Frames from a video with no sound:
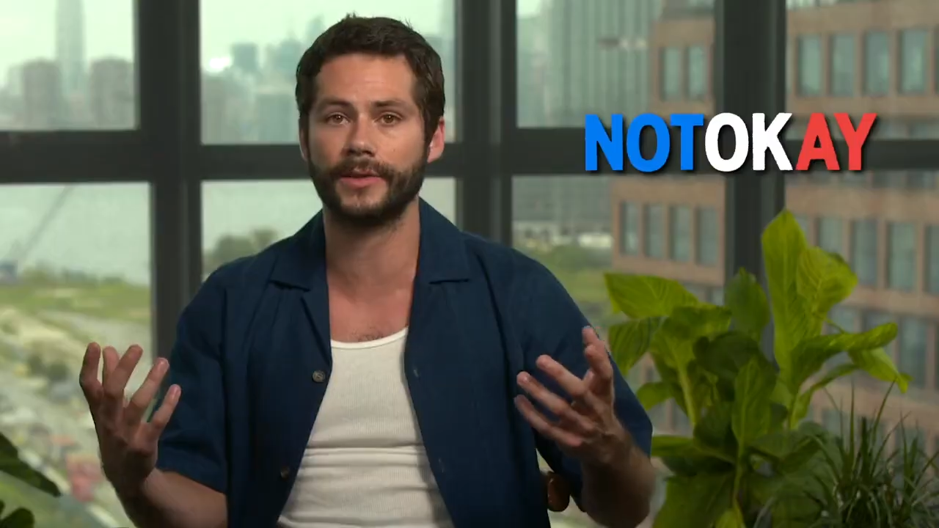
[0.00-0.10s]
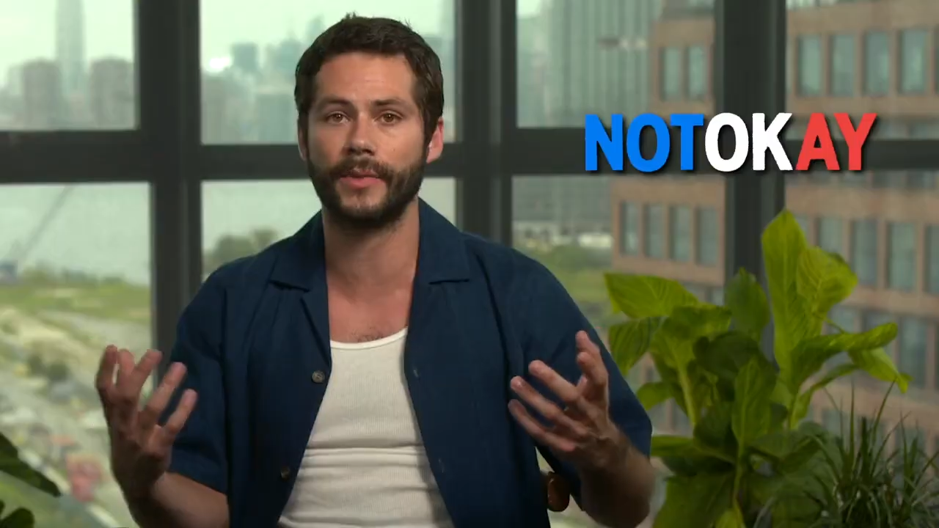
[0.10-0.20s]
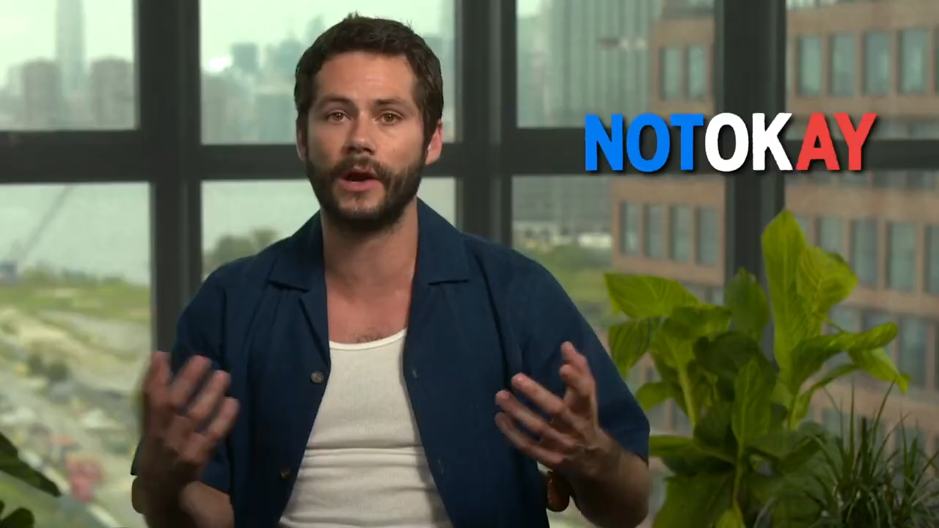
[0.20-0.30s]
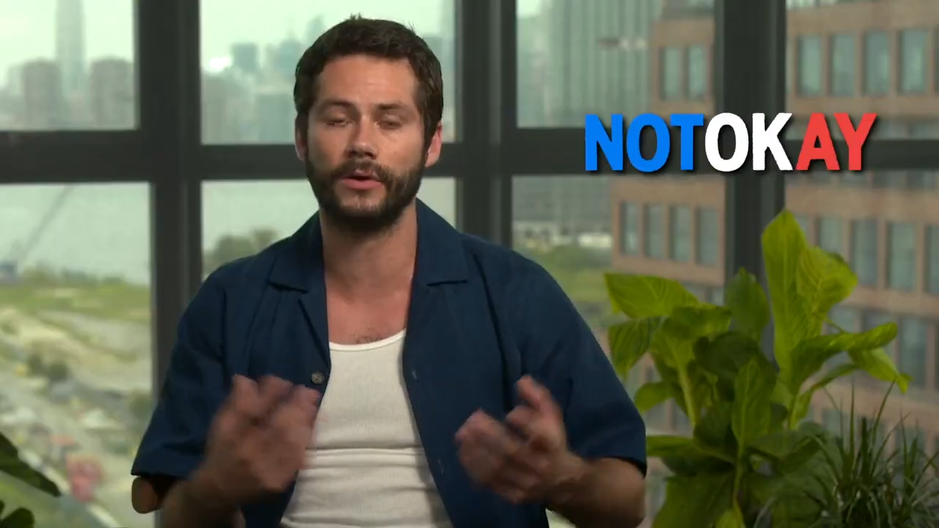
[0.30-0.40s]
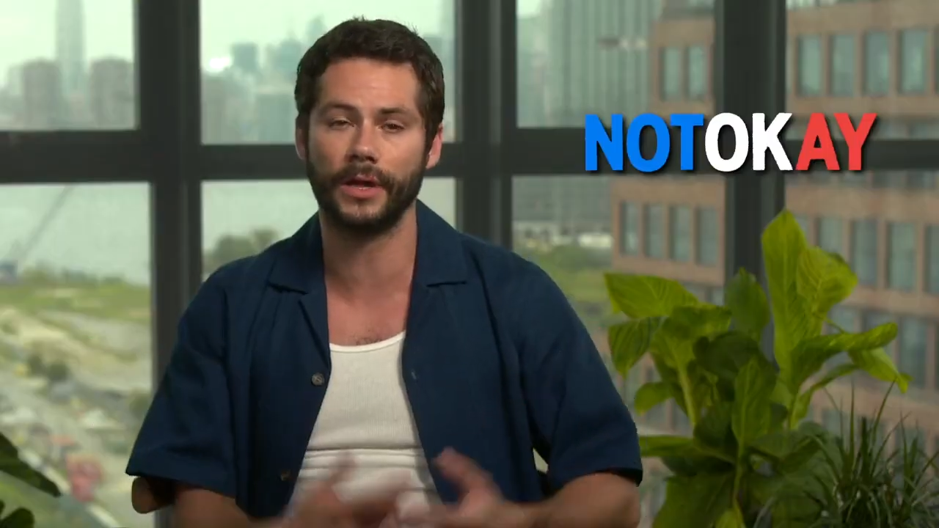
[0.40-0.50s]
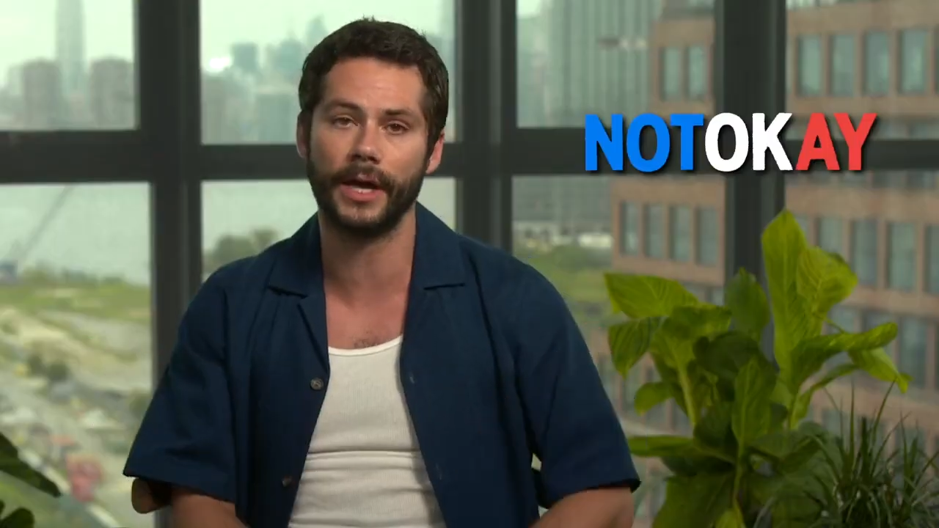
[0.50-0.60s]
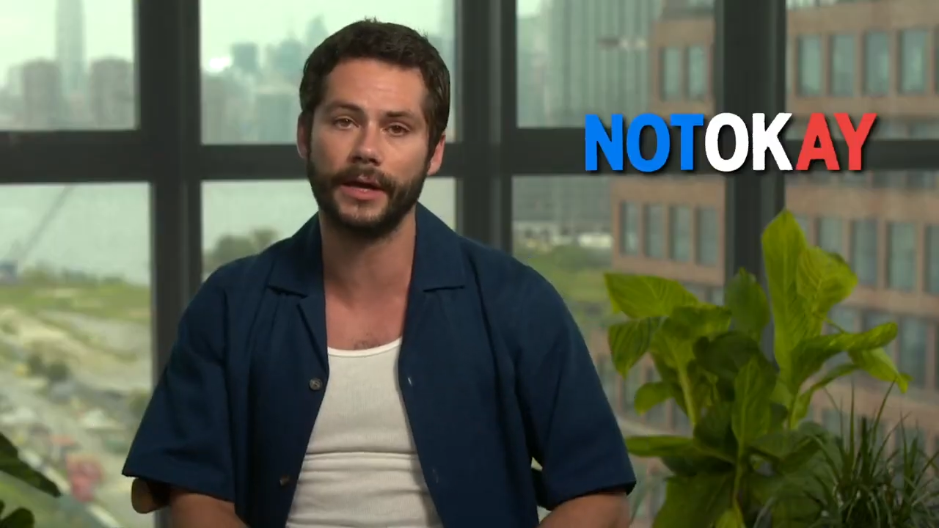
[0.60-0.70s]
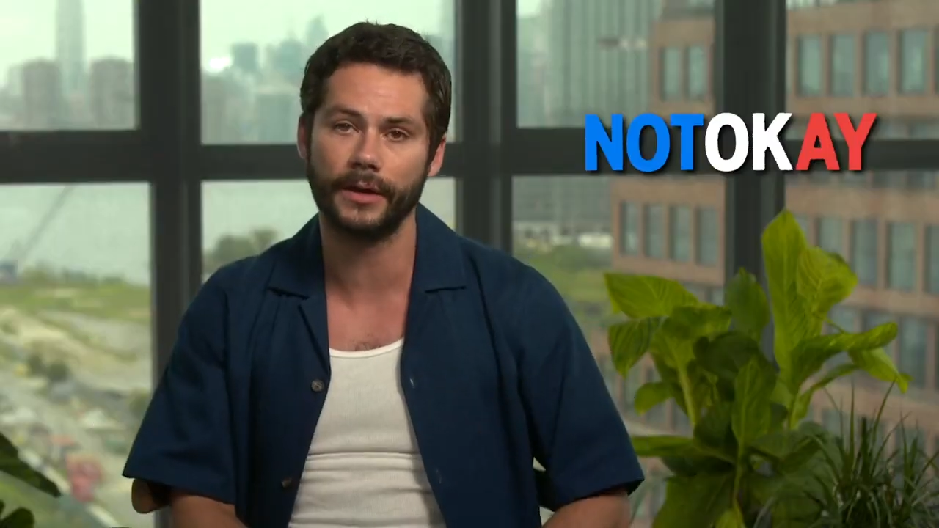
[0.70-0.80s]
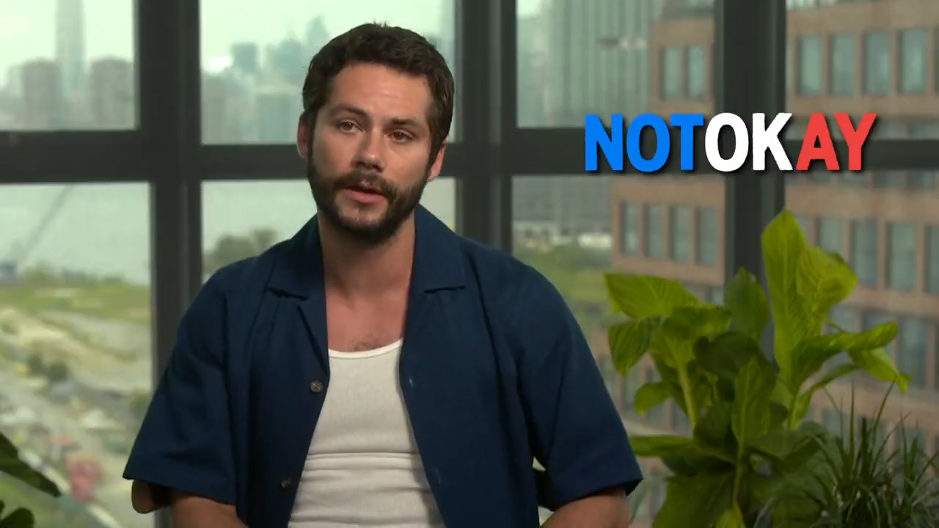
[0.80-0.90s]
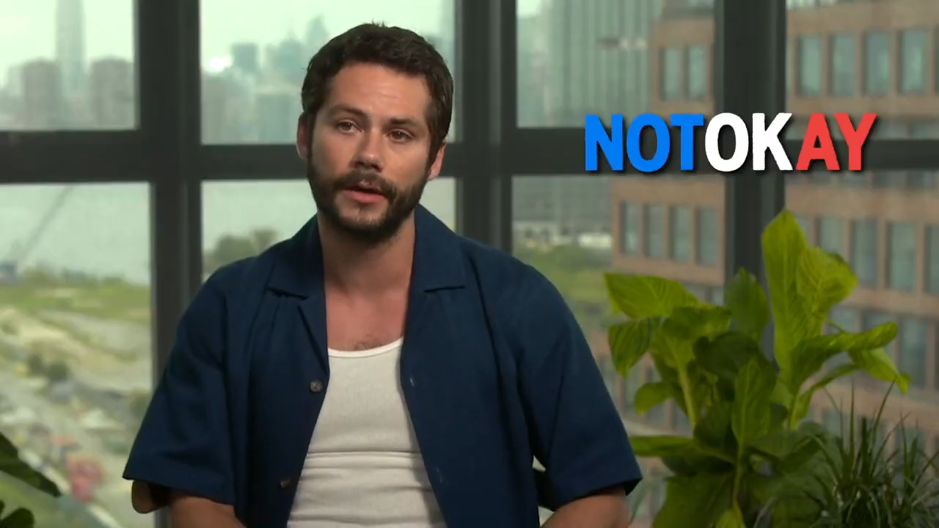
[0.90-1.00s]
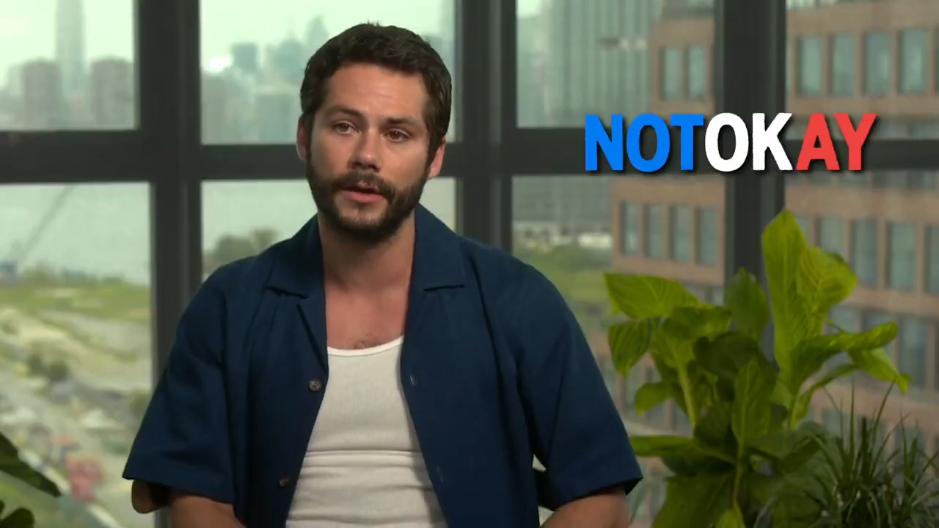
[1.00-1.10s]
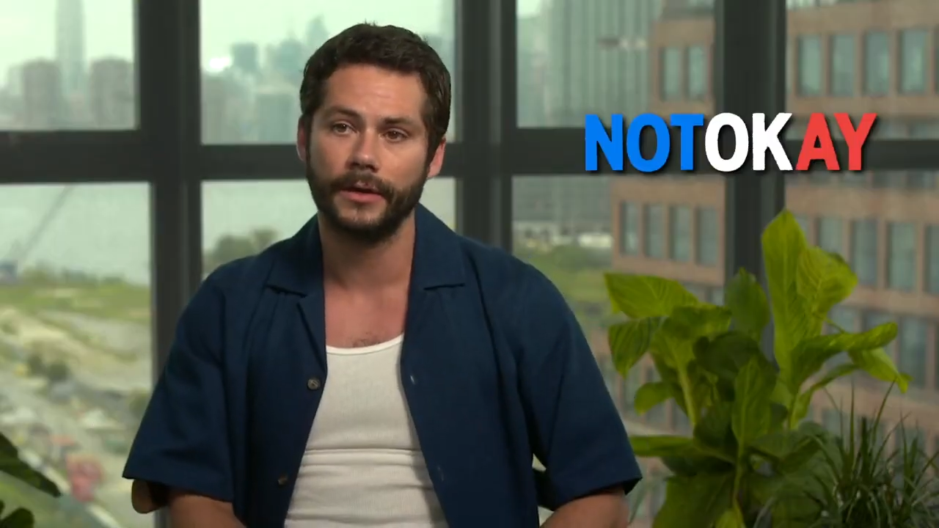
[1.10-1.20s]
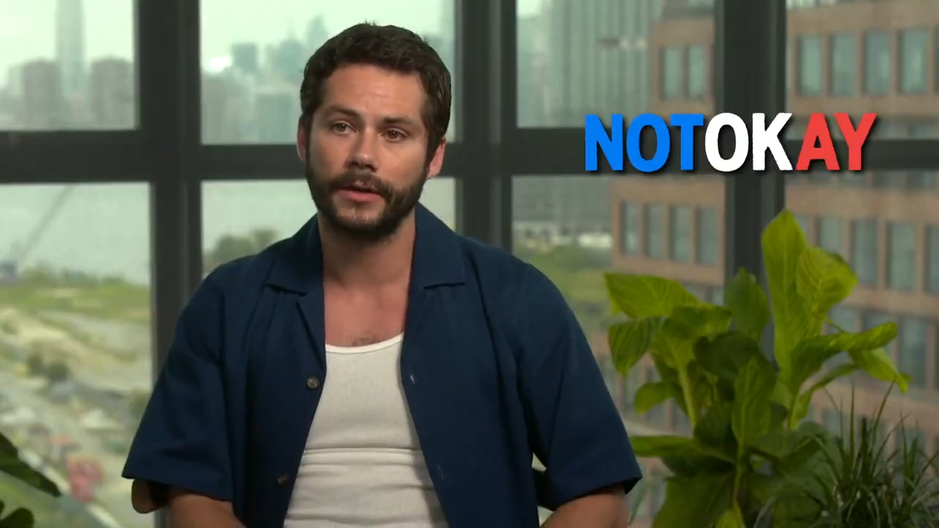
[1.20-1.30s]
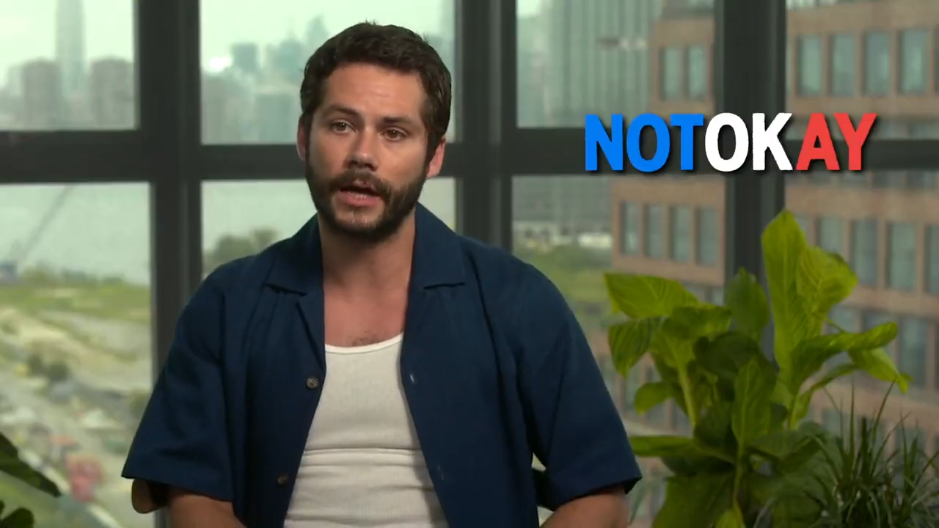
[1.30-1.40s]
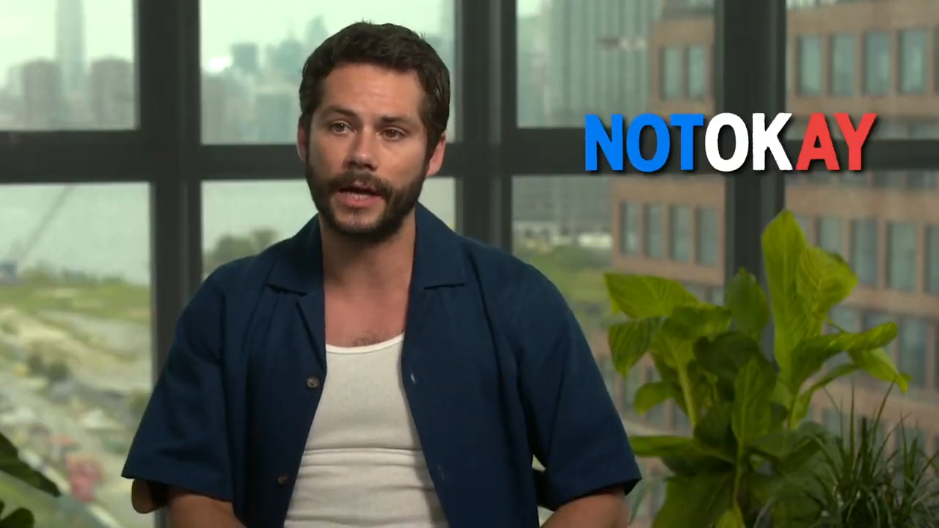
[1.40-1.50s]
about like
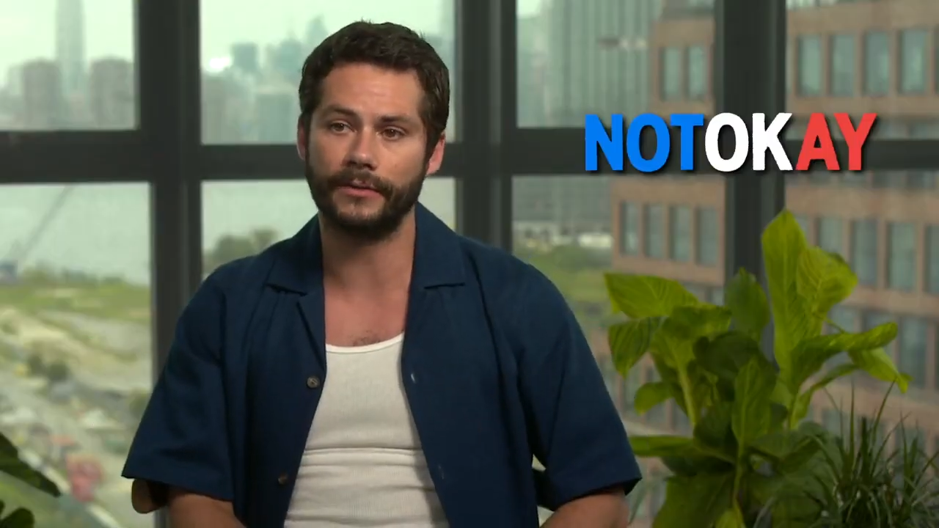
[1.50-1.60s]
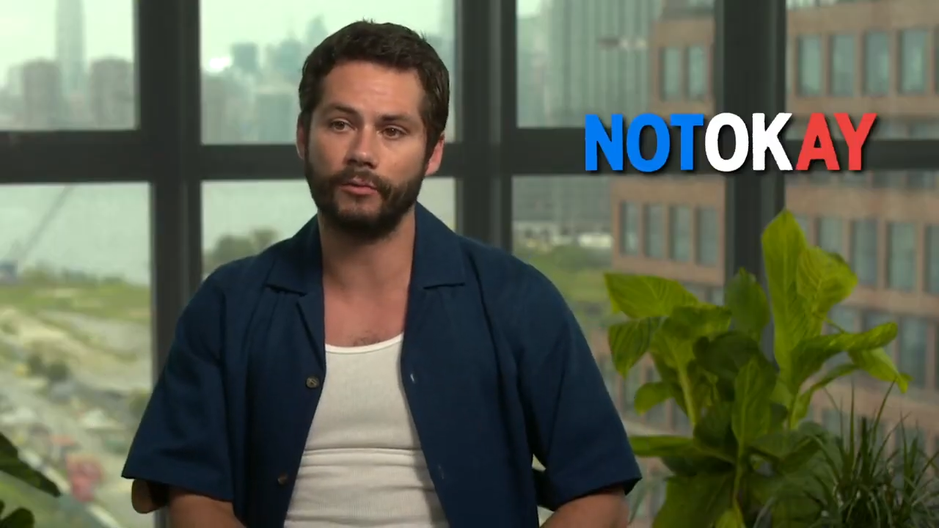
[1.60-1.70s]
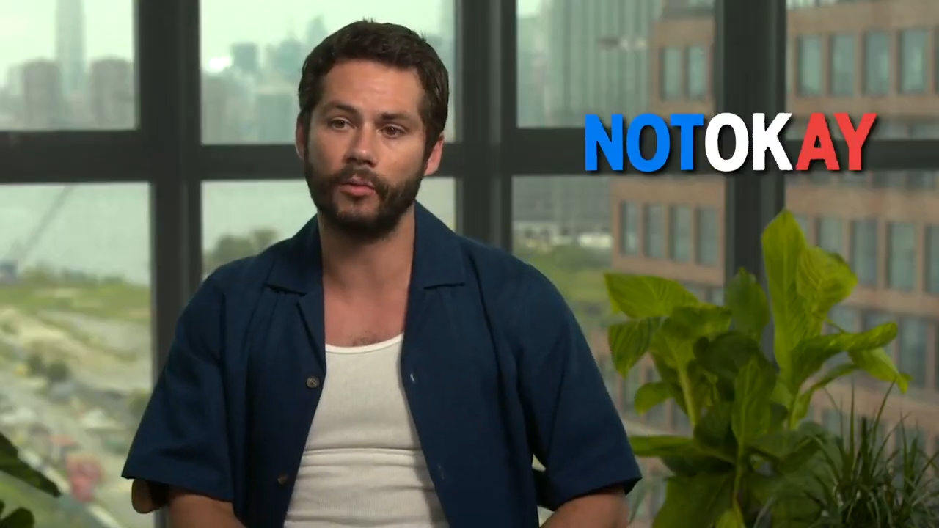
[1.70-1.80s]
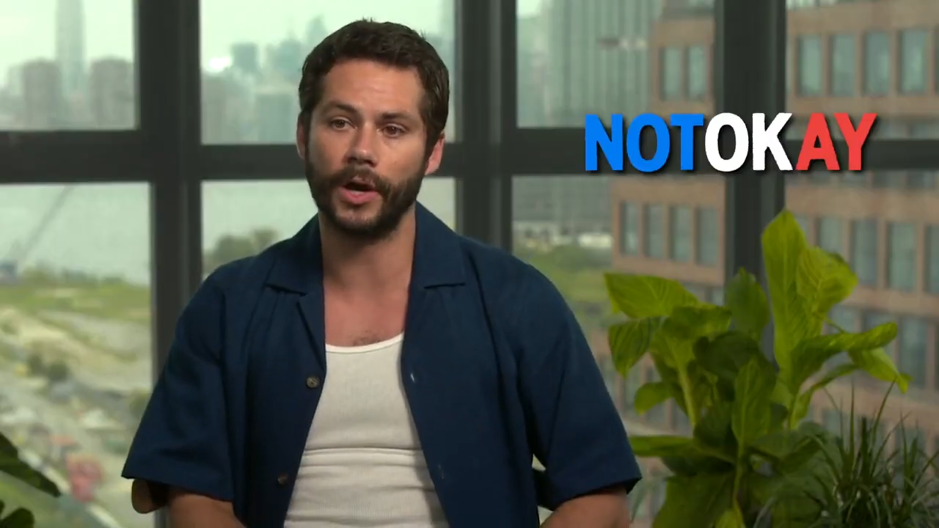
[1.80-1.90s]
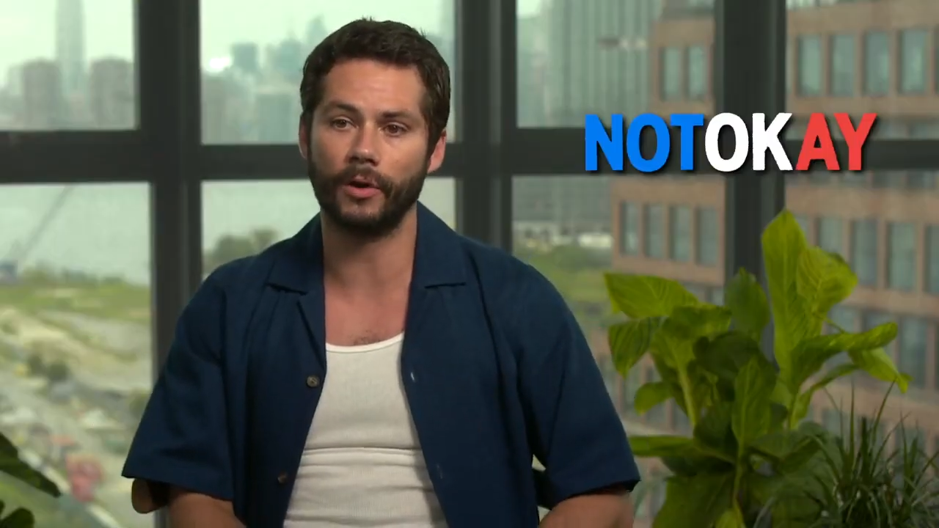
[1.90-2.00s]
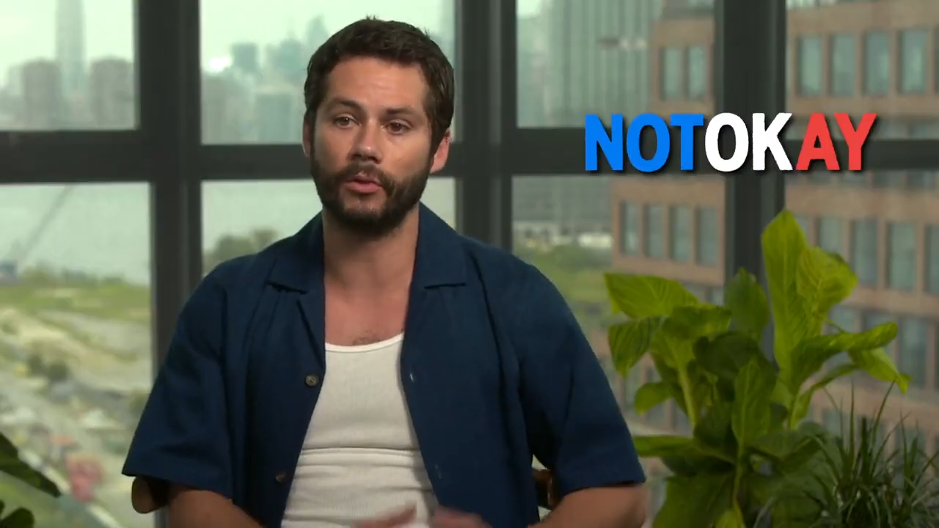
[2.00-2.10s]
kind of where